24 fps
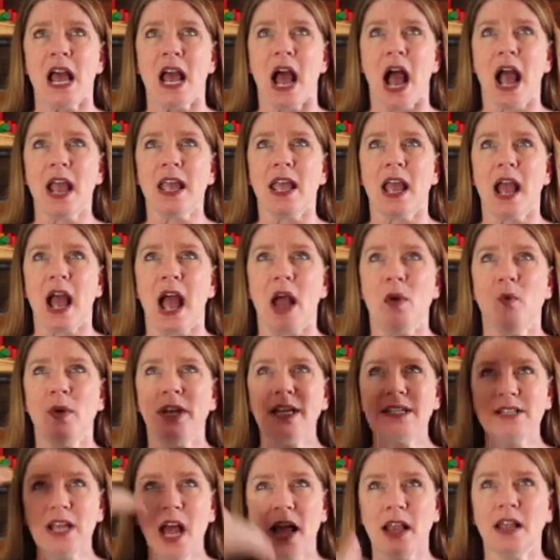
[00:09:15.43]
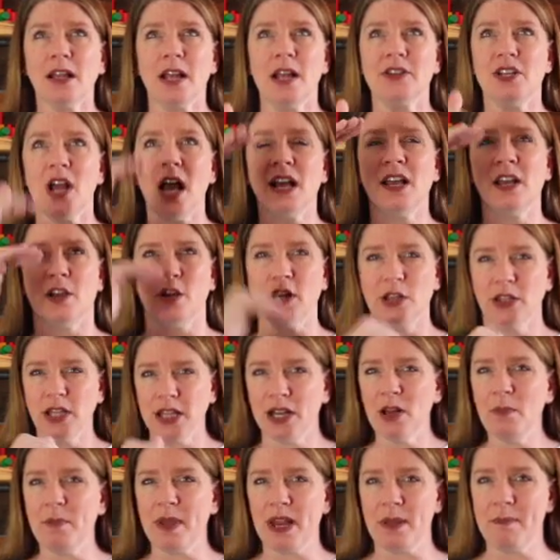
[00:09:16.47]
I want to talk a
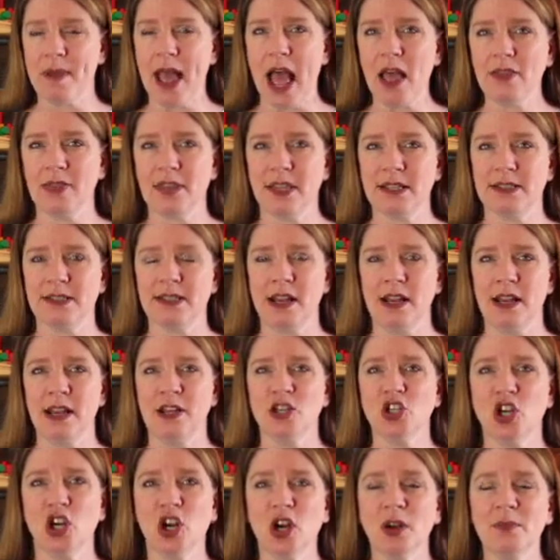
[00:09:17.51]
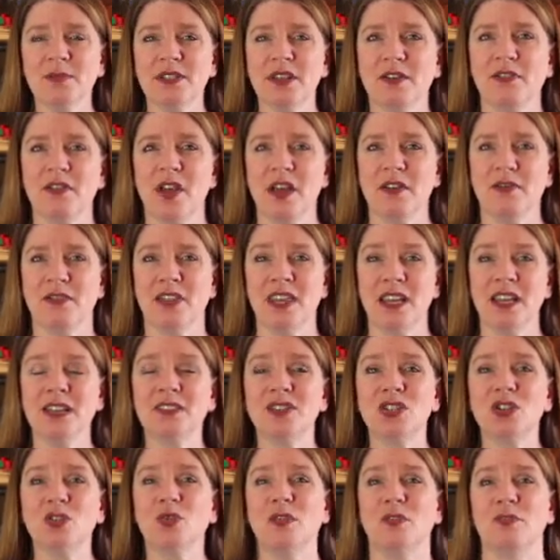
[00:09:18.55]
little bit about this in terms of
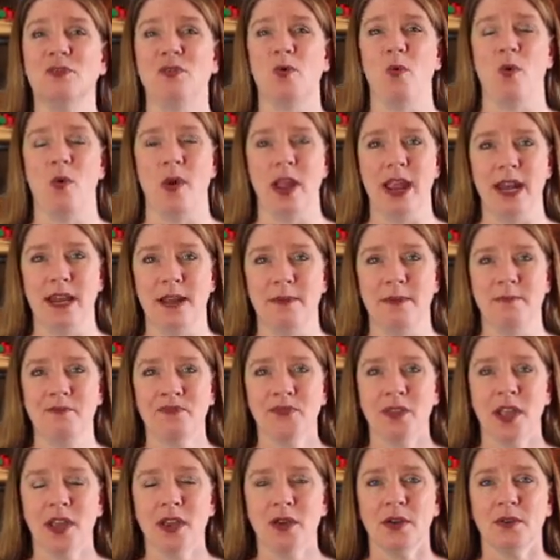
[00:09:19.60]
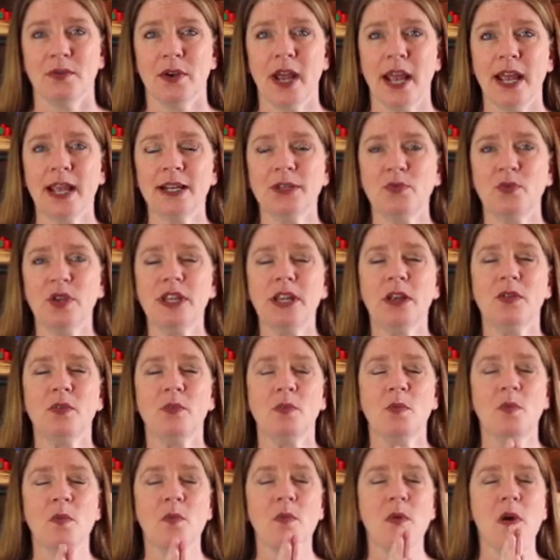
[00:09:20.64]
things to avoid, right?
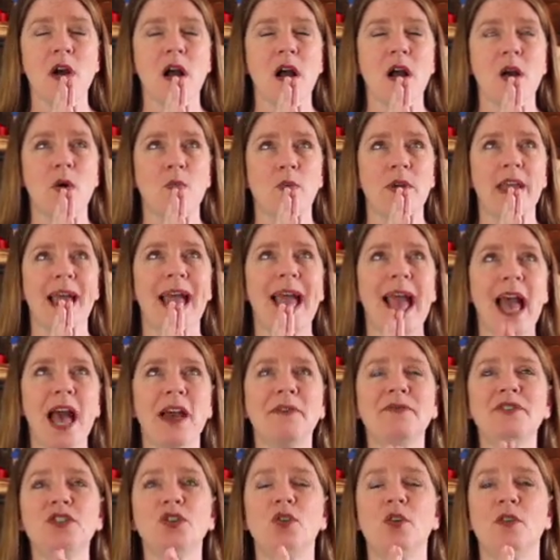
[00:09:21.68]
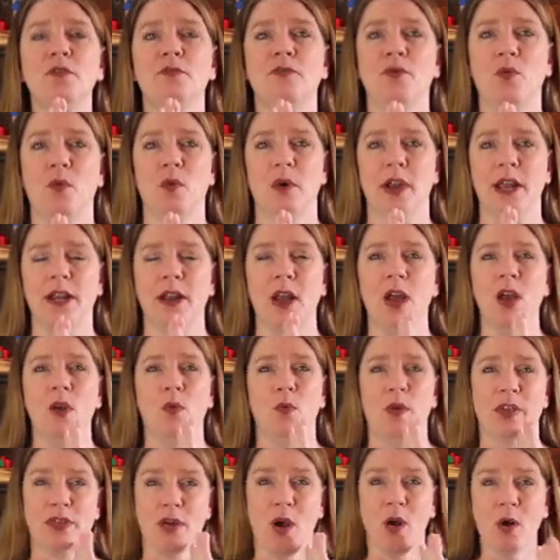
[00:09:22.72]
We have to avoid
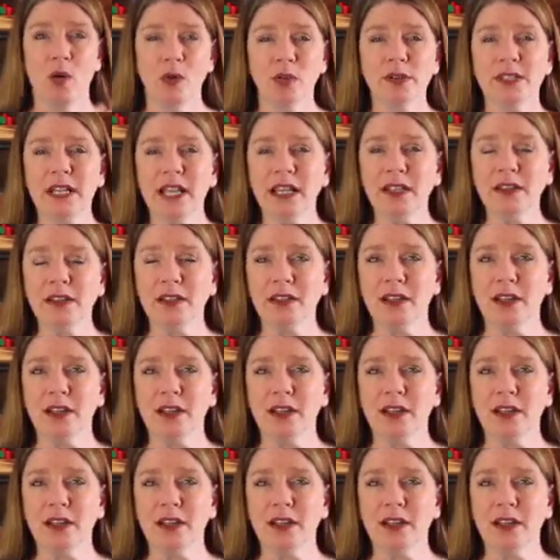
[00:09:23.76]
withholding